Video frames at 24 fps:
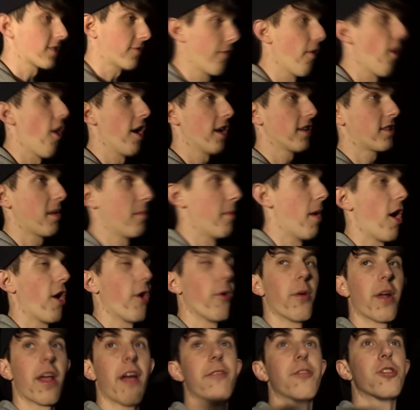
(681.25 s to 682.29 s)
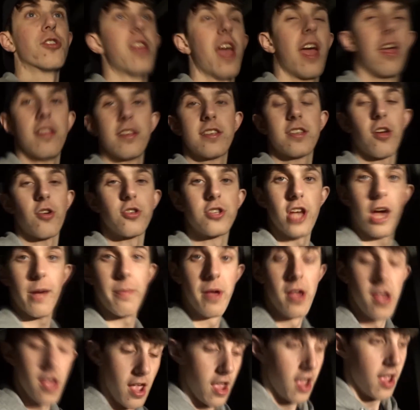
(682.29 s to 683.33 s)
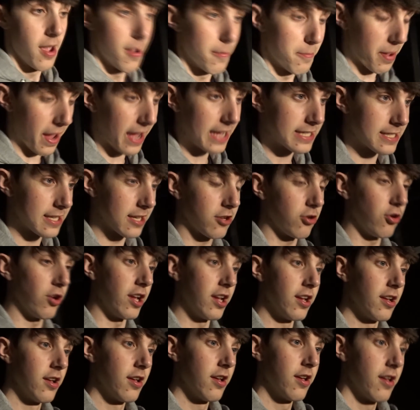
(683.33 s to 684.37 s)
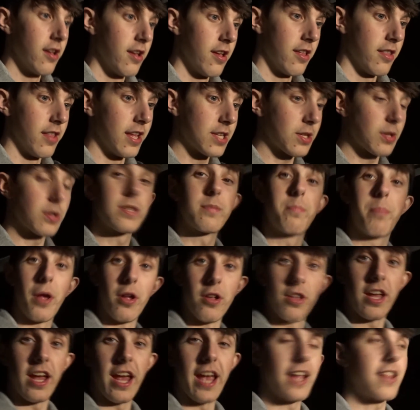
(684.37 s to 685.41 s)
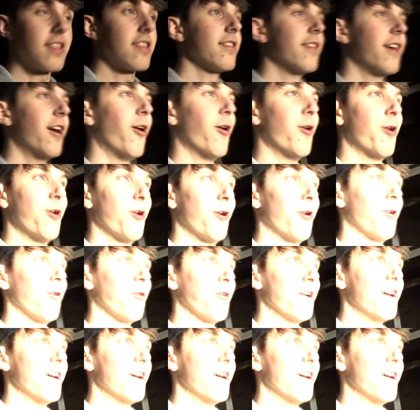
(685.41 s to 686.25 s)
vlog tomorrow, whatever day this goes up. Basically, this is building it. Oh,